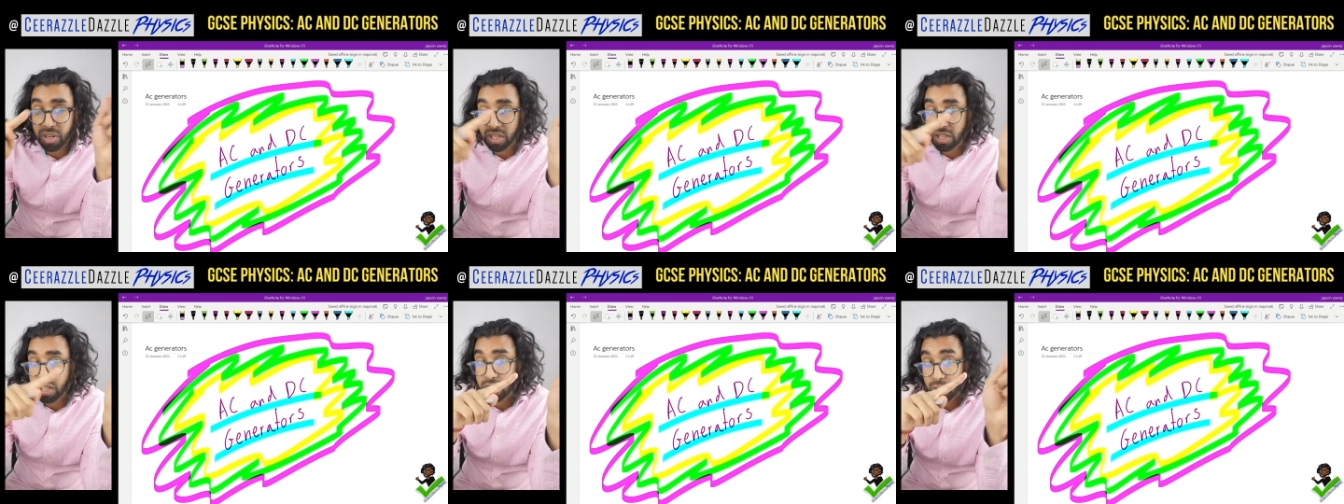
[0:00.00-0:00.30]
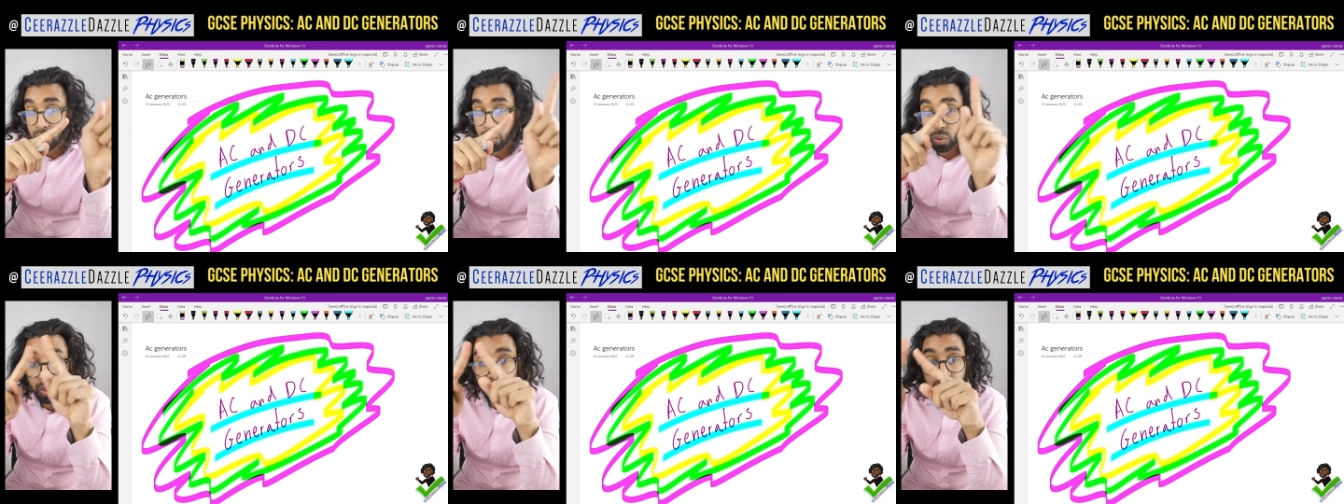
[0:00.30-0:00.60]
because
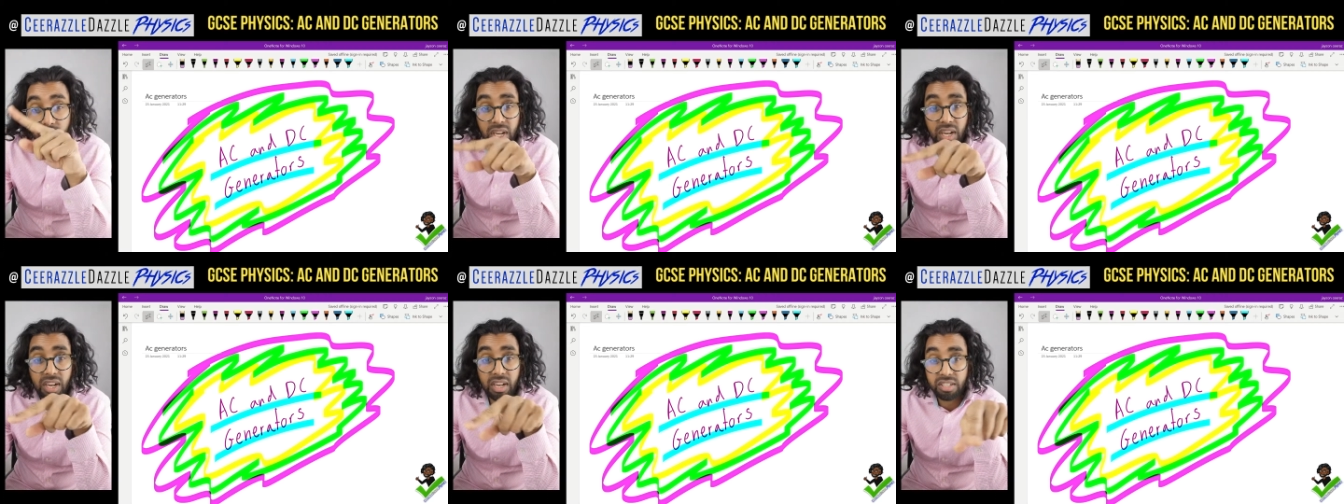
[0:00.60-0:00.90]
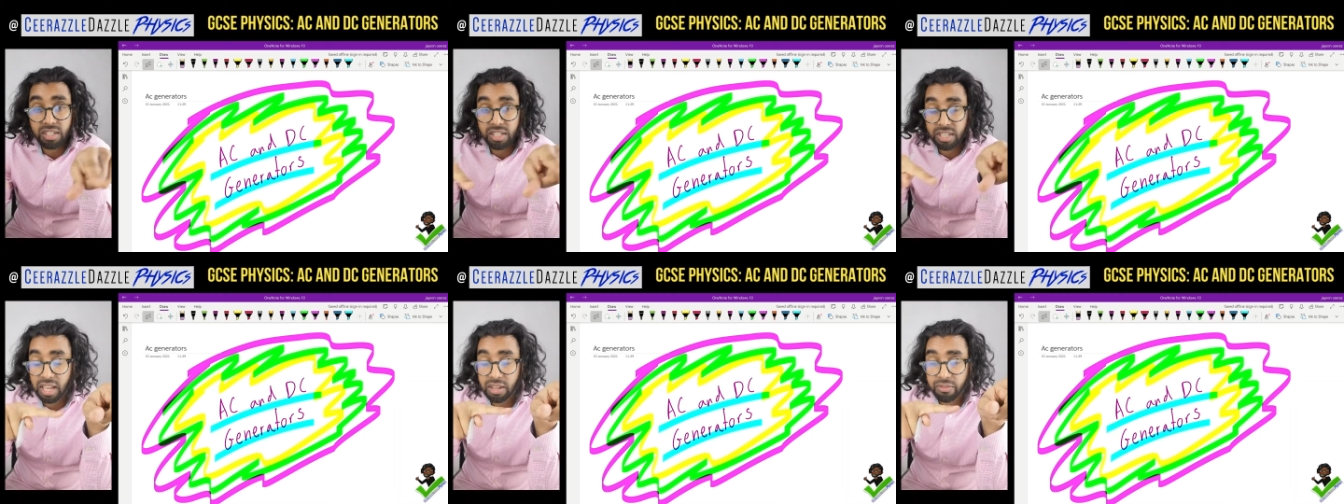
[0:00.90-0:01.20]
it's all
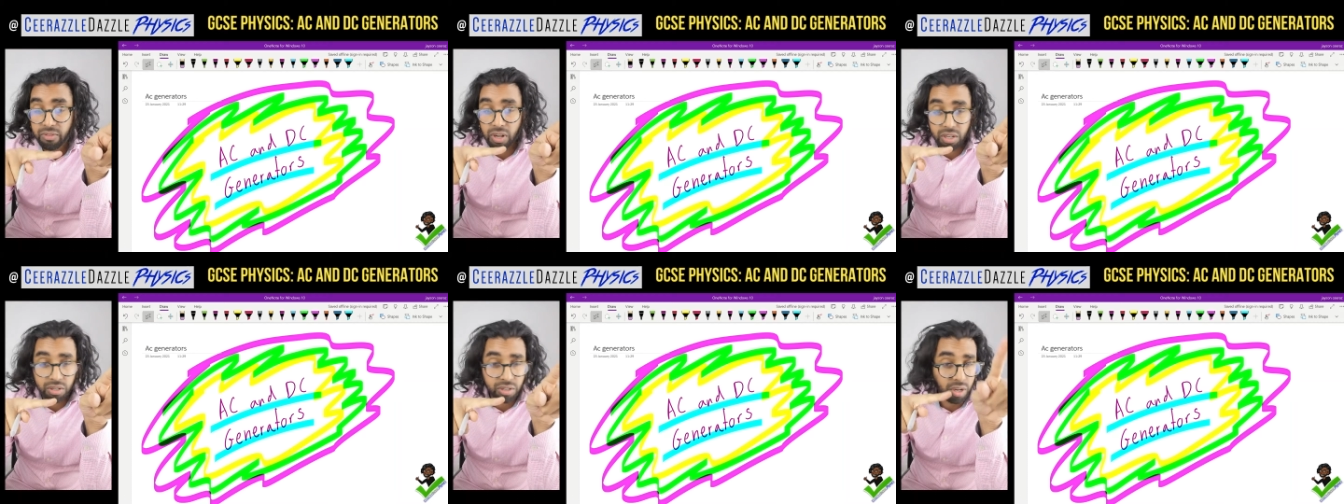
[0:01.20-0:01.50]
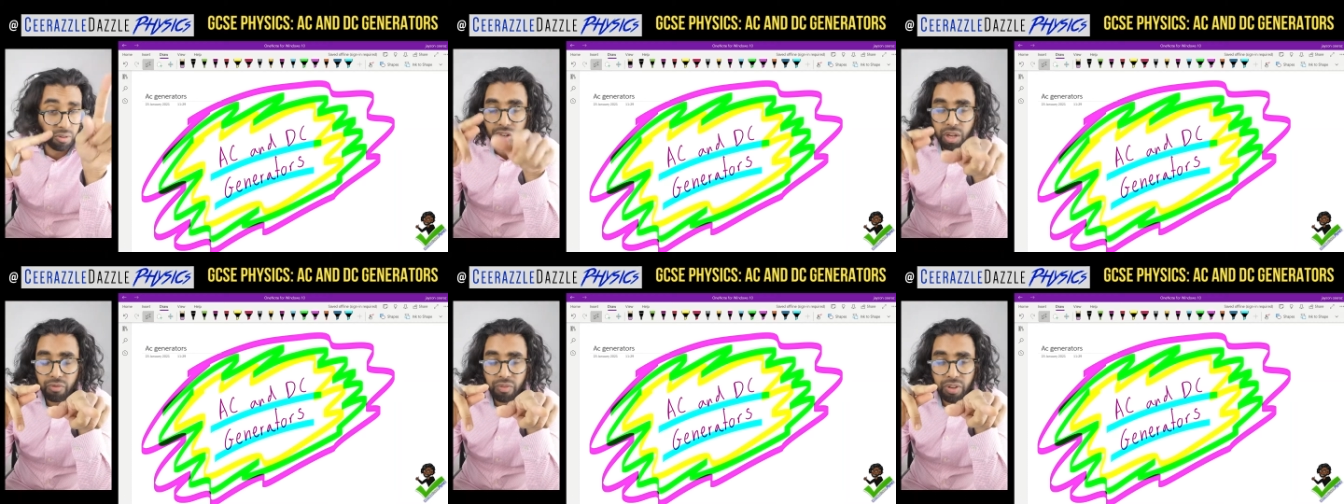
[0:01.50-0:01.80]
tied together. I
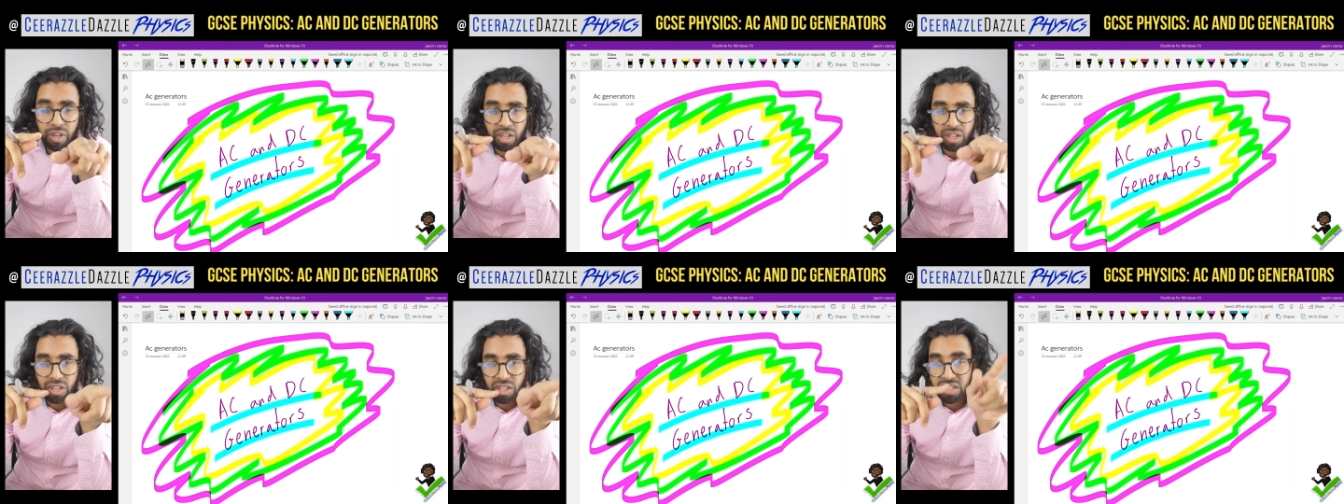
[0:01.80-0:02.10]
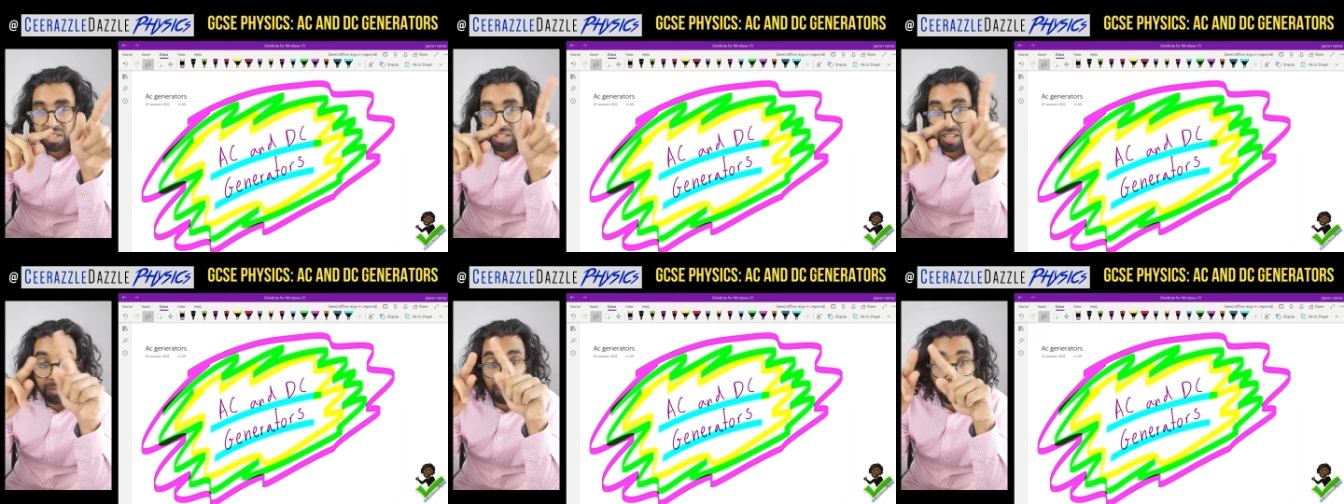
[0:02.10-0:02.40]
don't think you can
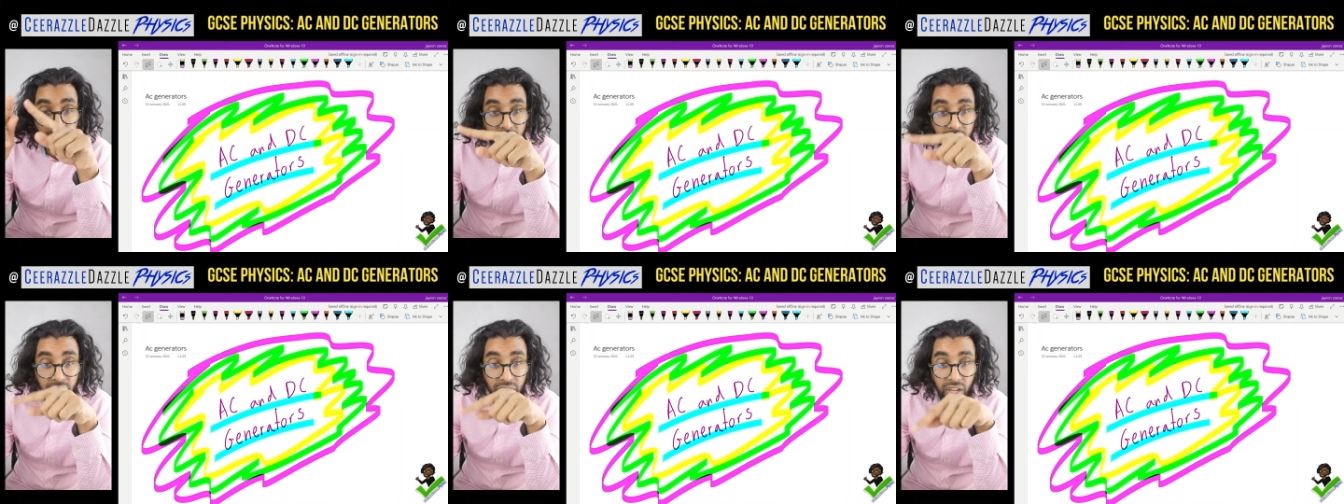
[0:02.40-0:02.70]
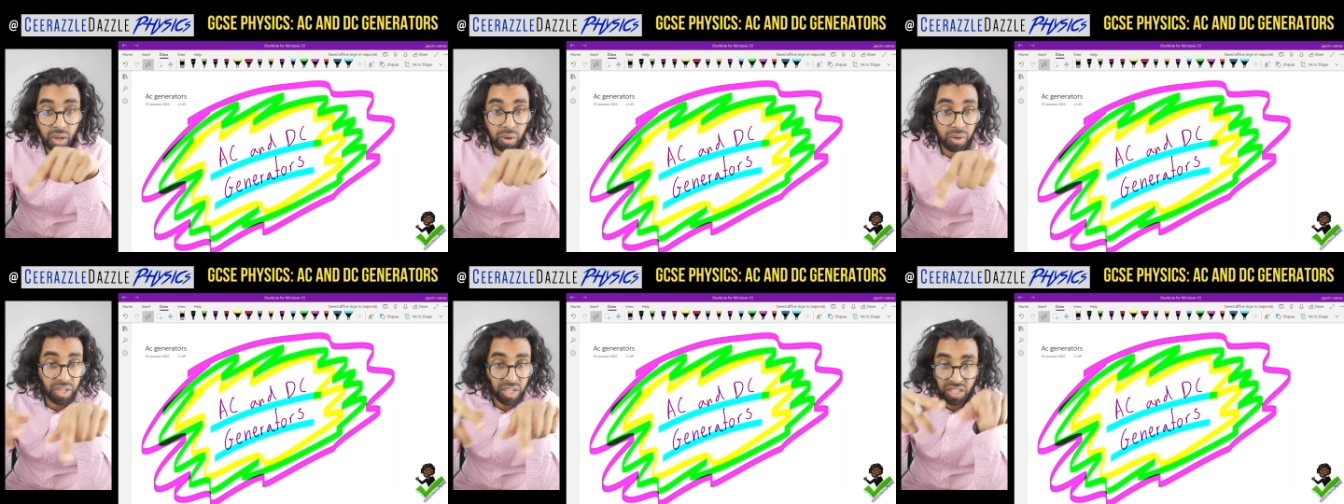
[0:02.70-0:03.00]
just skip a
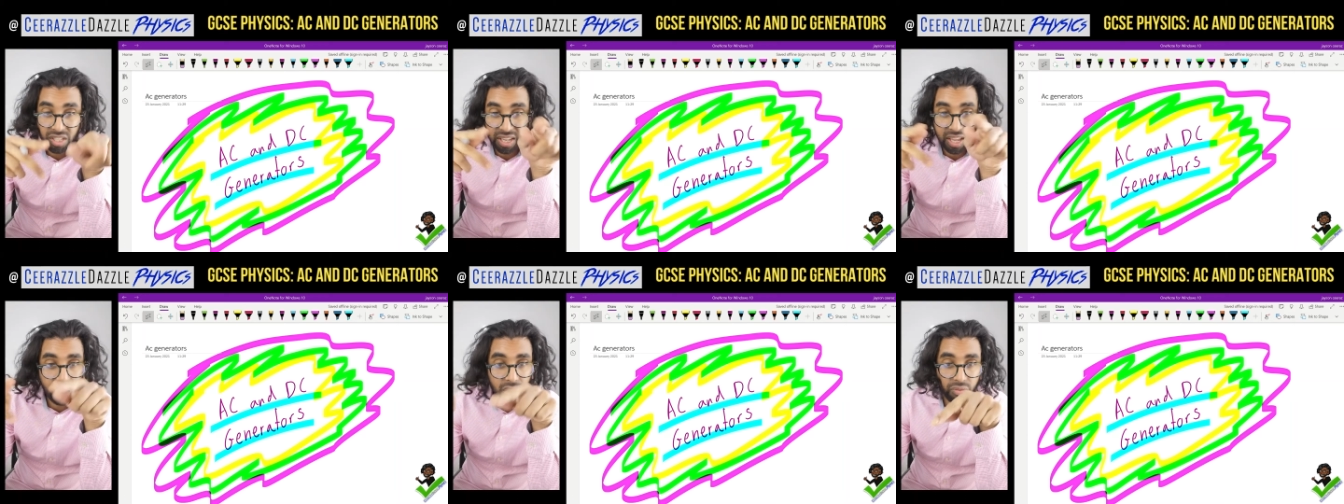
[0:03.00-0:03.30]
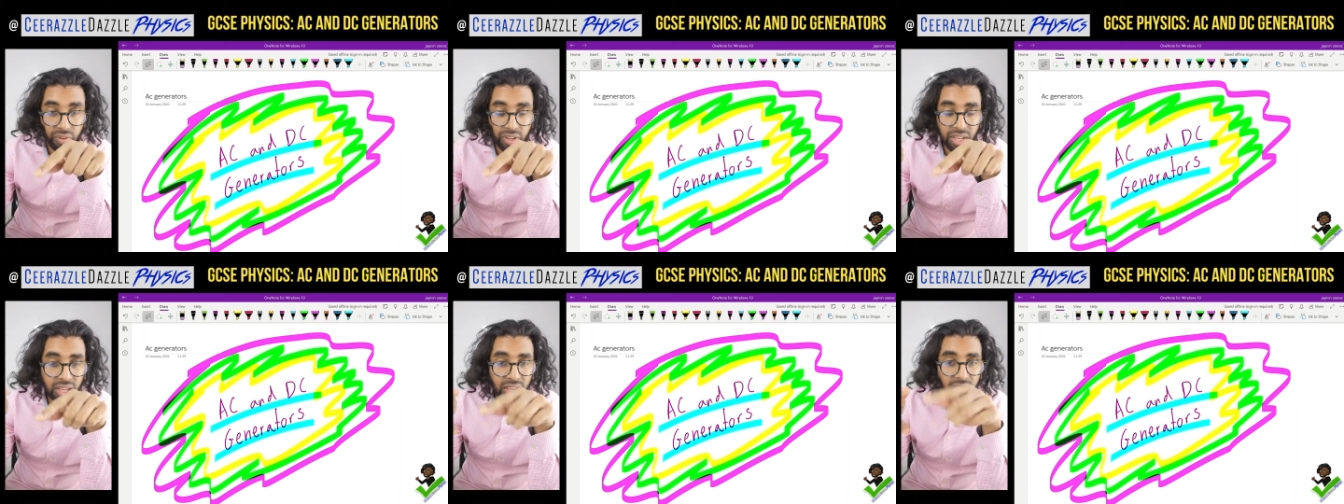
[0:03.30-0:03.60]
video and just get
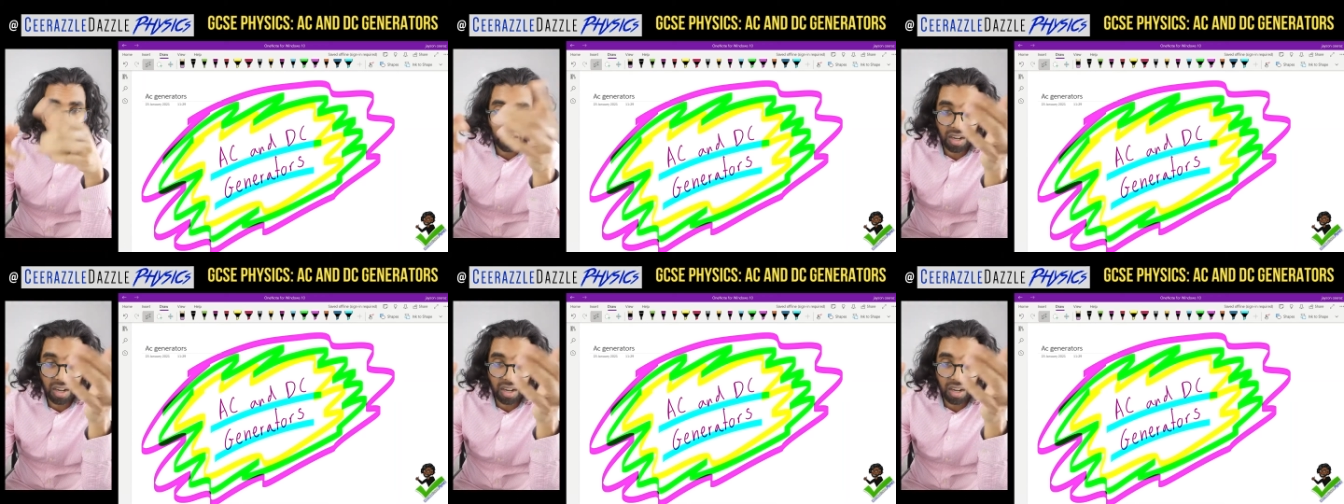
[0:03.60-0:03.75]
over here.